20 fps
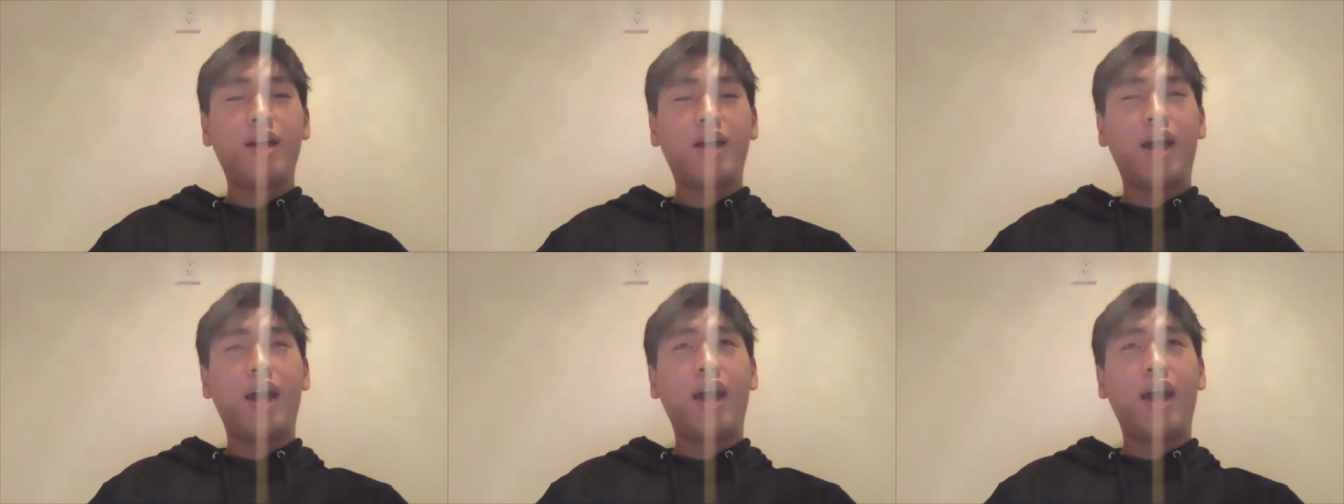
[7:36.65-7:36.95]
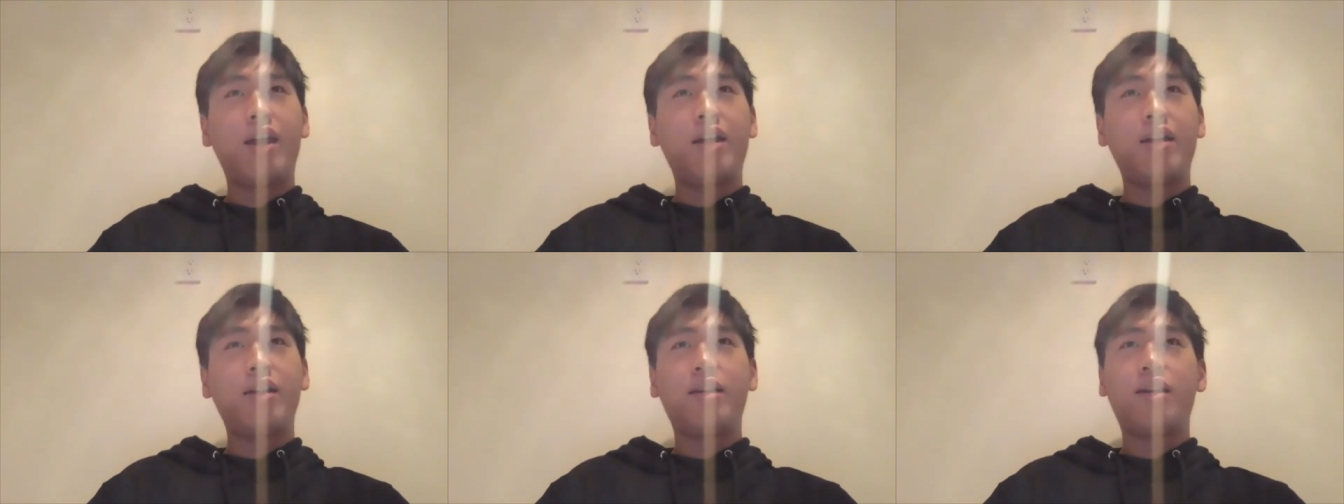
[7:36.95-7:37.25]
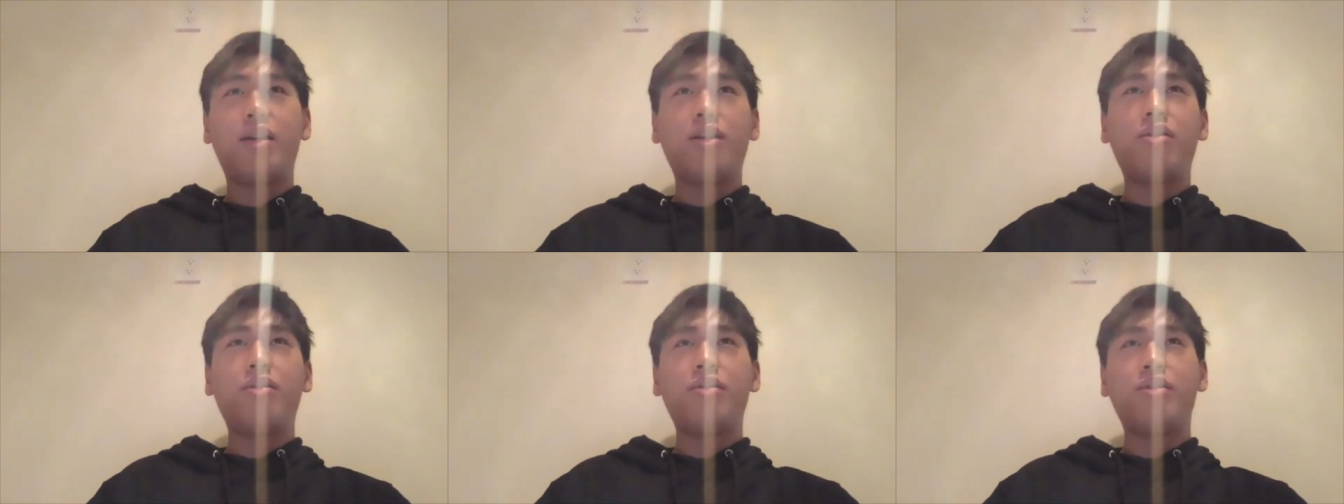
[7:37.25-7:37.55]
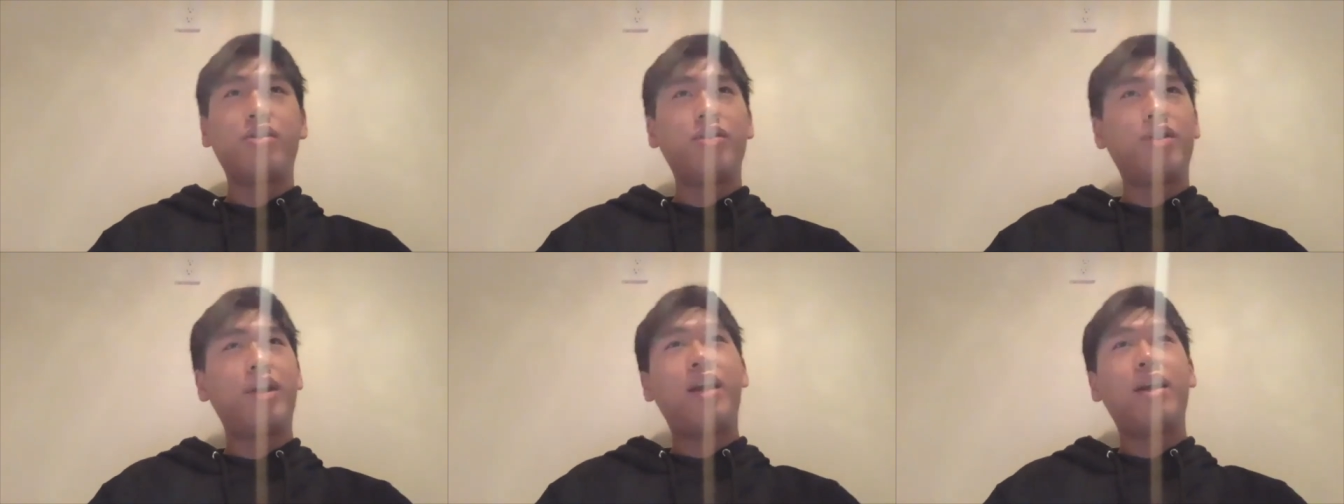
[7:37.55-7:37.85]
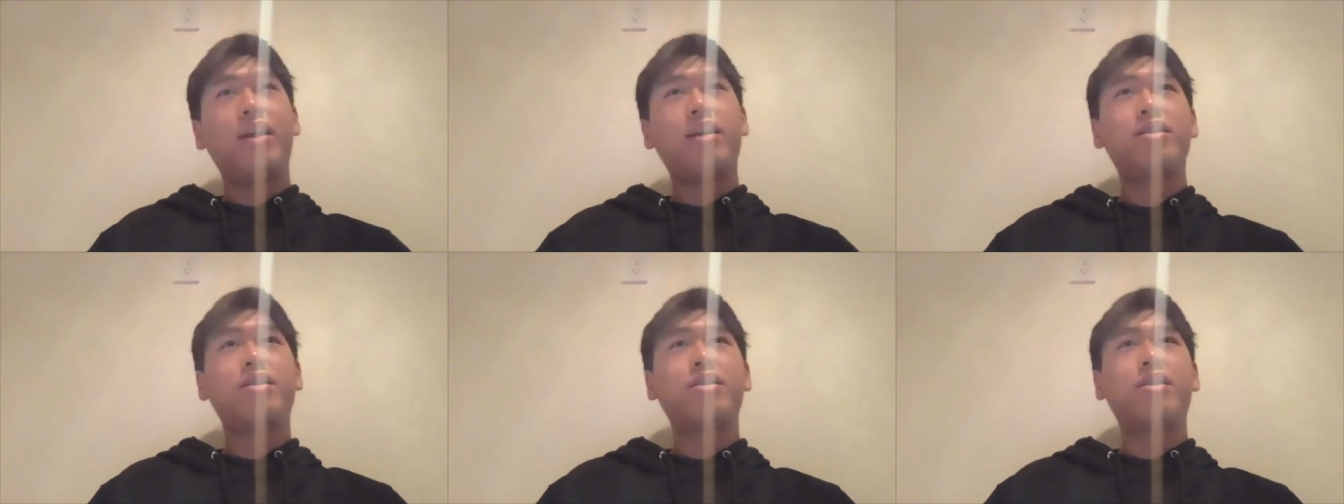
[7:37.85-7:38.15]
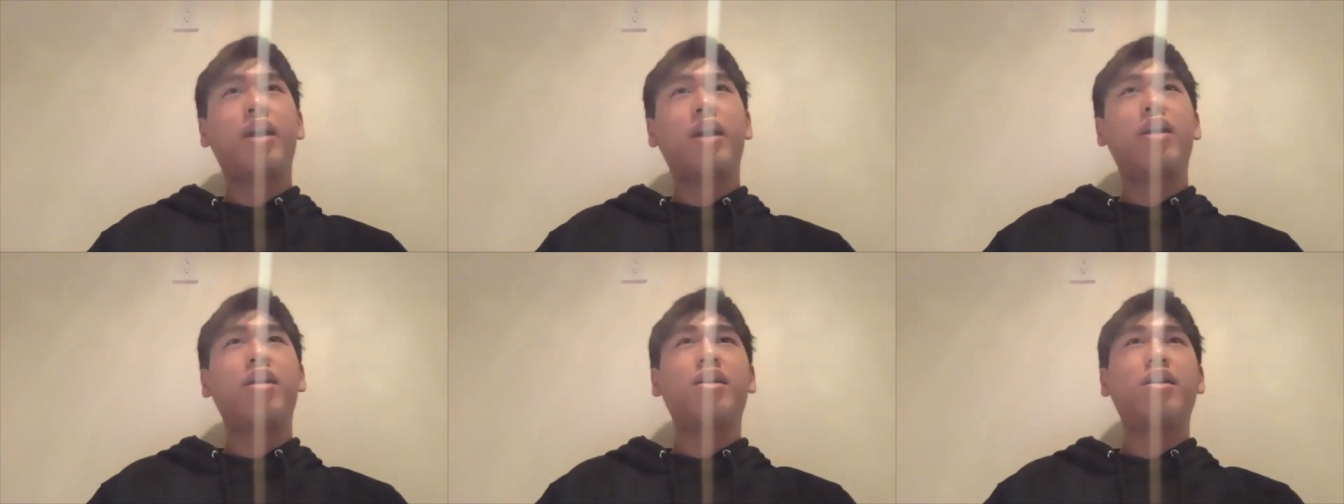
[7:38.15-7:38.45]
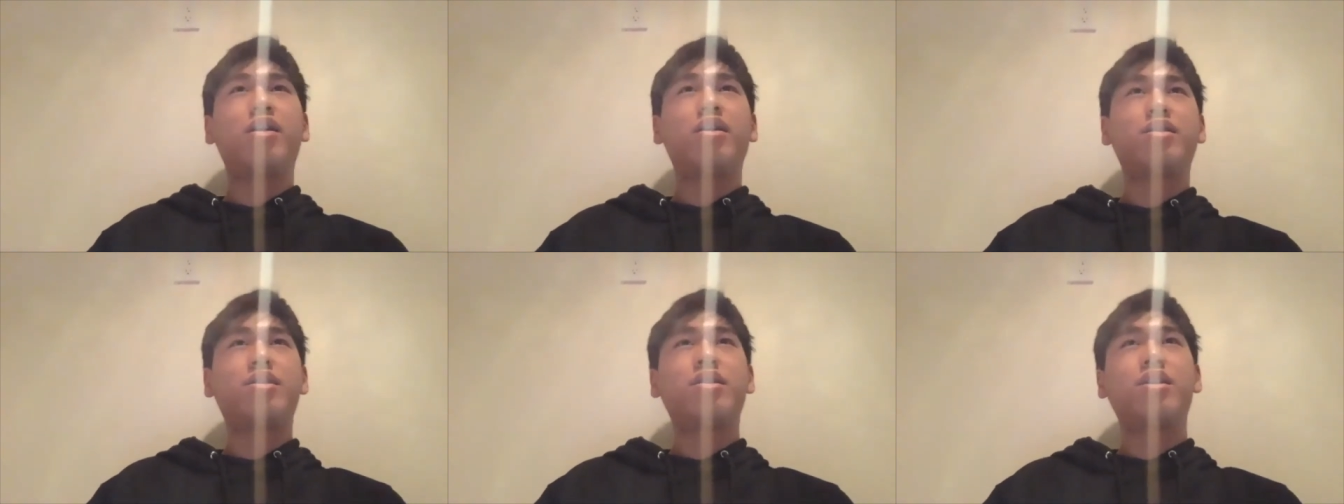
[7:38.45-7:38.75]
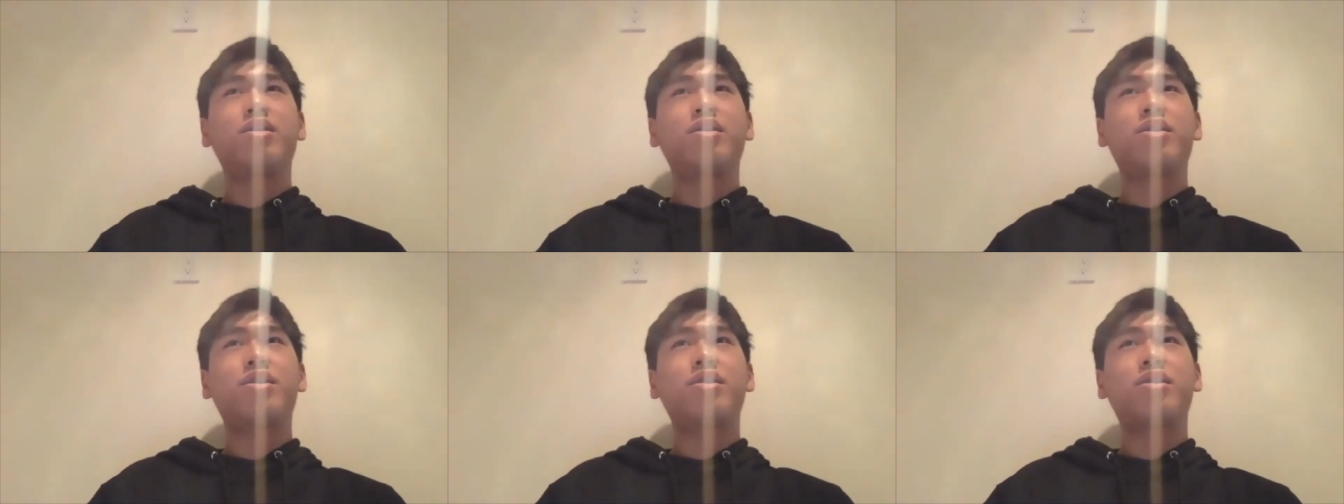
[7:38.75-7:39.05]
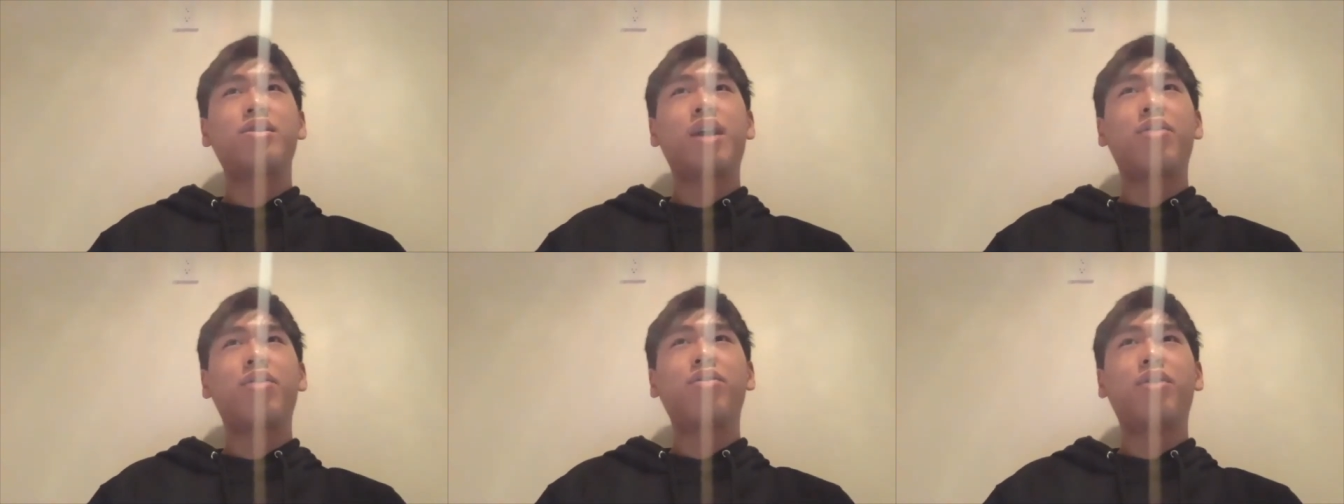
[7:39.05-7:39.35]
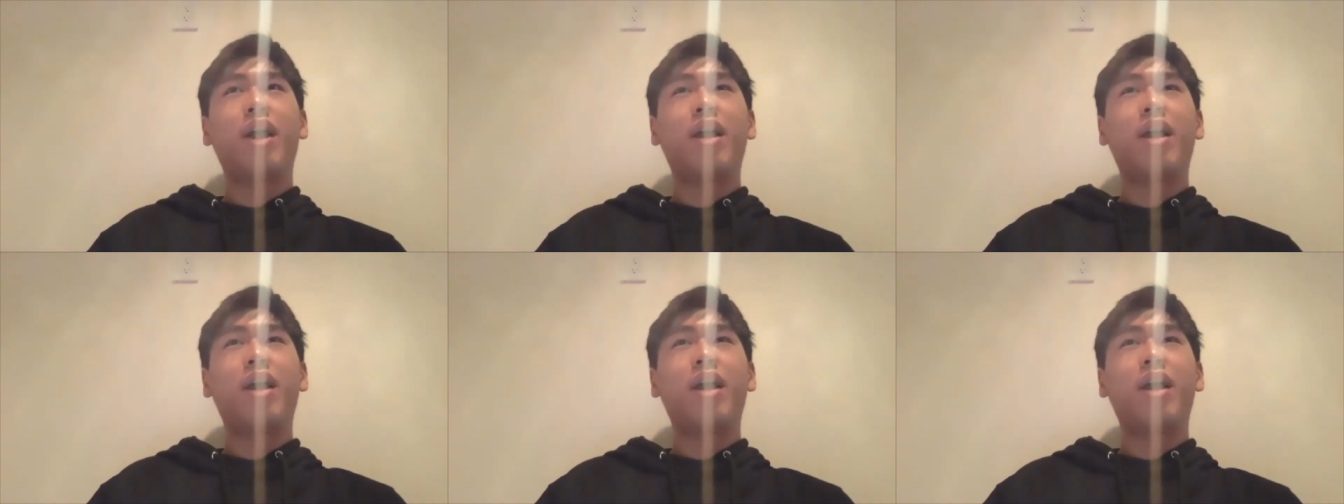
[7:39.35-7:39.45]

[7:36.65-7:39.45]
and you know so they it's like it's just this general